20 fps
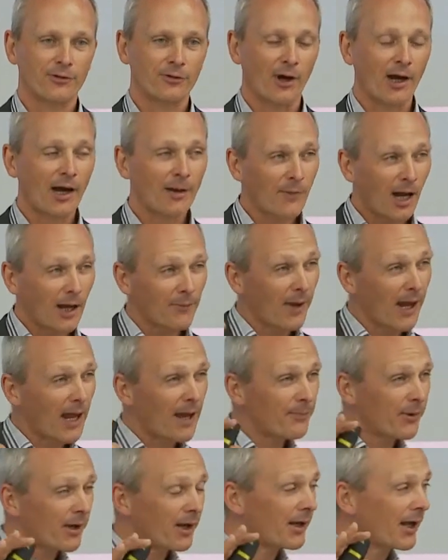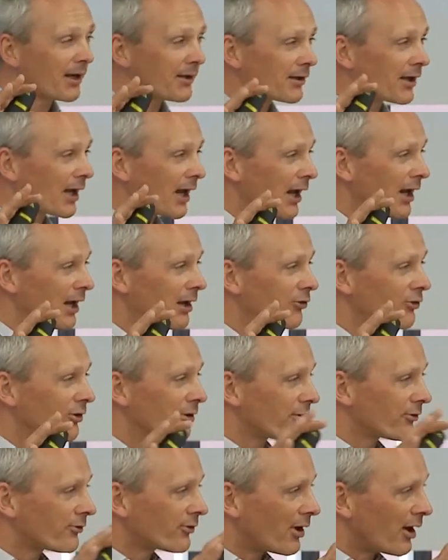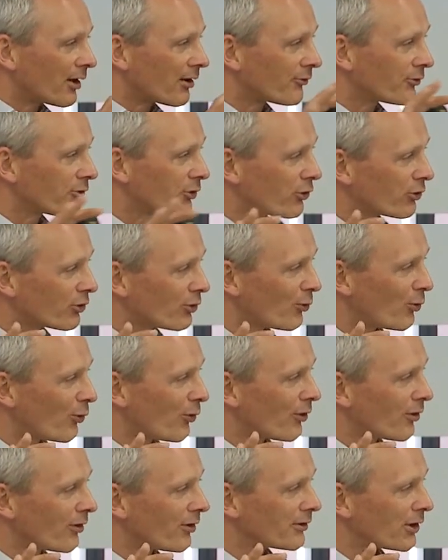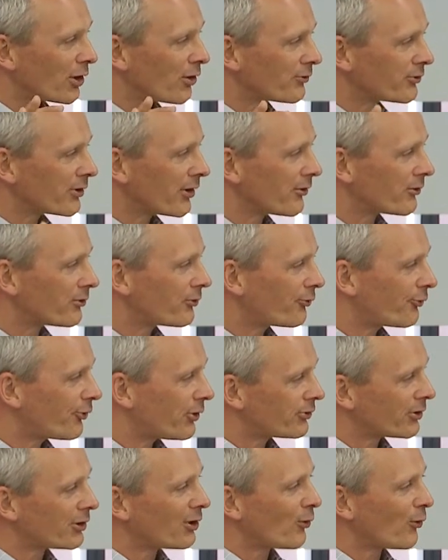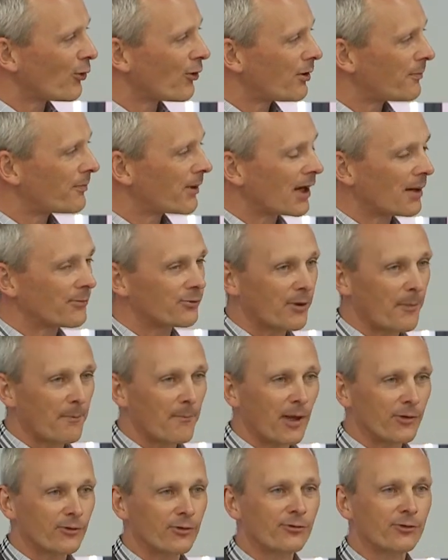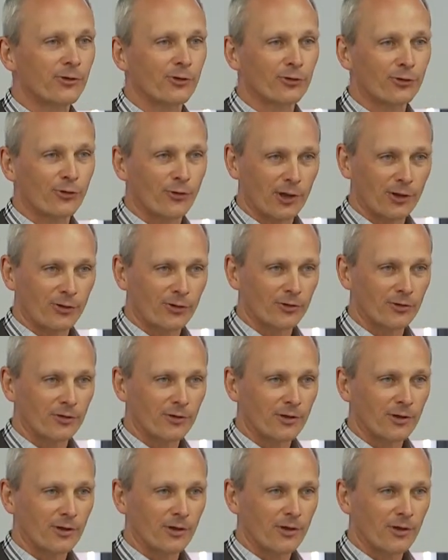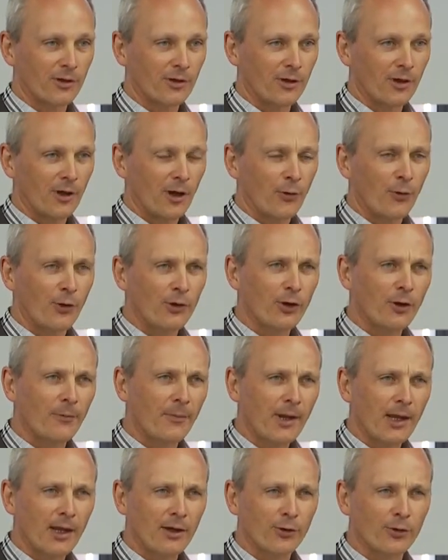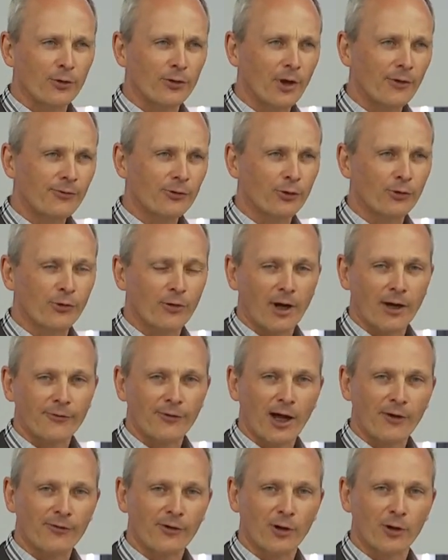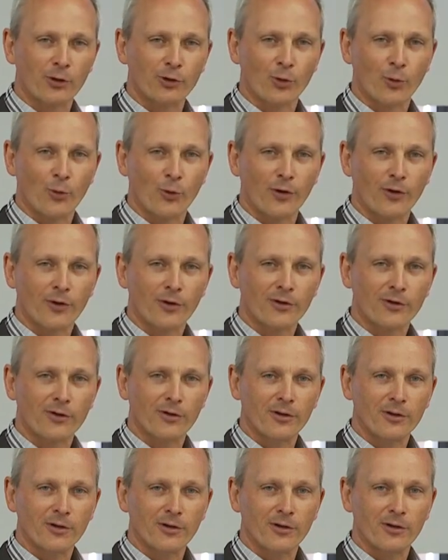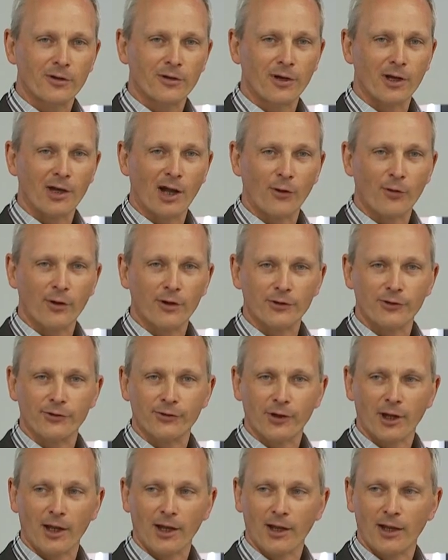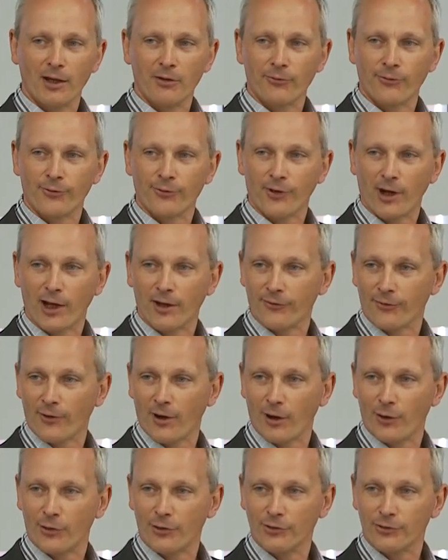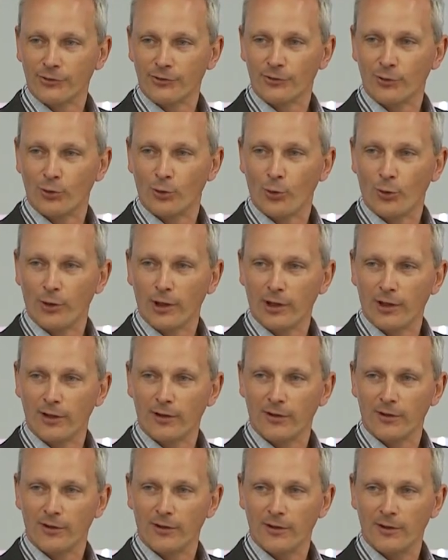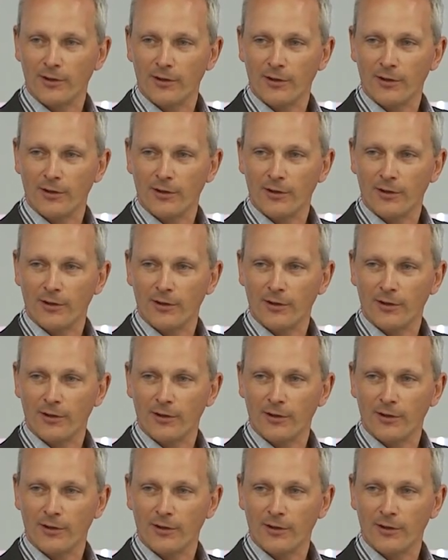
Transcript: So I'm, I'm, happily engaged in this kind of digital world, and all of a sudden this physical world becomes a massive distraction. What do you mean you? You have to drive half an hour to work, an hour a day, five hours a week.